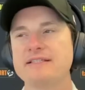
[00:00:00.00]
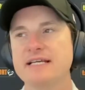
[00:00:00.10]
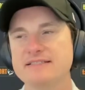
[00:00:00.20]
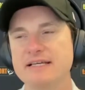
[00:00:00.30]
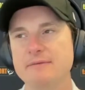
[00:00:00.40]

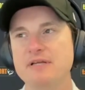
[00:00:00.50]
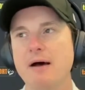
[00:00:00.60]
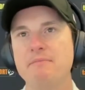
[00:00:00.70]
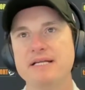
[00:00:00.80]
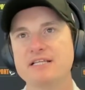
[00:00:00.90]
Test teams are
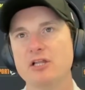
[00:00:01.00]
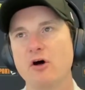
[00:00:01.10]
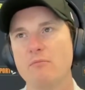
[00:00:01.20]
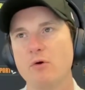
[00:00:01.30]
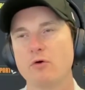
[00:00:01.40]
picked a
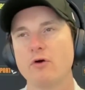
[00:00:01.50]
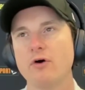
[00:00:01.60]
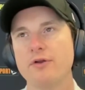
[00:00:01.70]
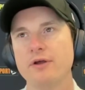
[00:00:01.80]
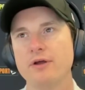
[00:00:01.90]
lot more
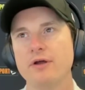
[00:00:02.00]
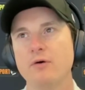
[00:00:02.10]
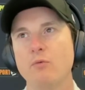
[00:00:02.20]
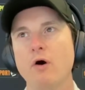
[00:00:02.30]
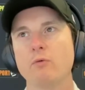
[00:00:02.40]
on
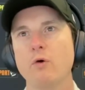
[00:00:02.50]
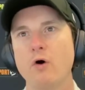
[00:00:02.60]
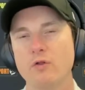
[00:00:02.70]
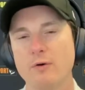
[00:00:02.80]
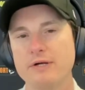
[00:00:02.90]
what
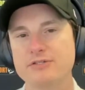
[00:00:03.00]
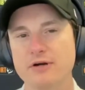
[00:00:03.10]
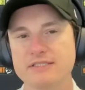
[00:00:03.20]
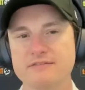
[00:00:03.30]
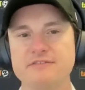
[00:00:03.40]
role are we
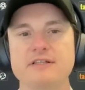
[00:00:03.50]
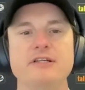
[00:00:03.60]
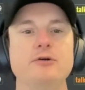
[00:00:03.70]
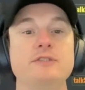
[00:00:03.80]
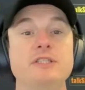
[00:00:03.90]
trying to fill and
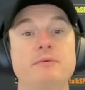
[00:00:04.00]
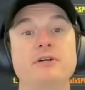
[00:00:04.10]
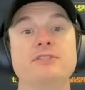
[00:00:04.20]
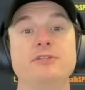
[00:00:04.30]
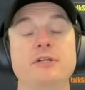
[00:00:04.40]
who's the
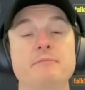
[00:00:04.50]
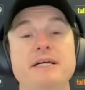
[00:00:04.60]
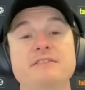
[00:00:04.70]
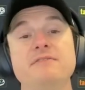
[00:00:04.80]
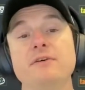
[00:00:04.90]
person who can
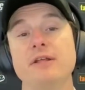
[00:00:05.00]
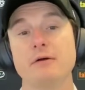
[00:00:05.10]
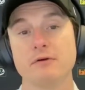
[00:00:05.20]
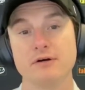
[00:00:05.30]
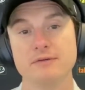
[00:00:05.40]
best fill that
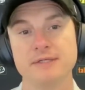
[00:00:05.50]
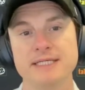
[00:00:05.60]
role.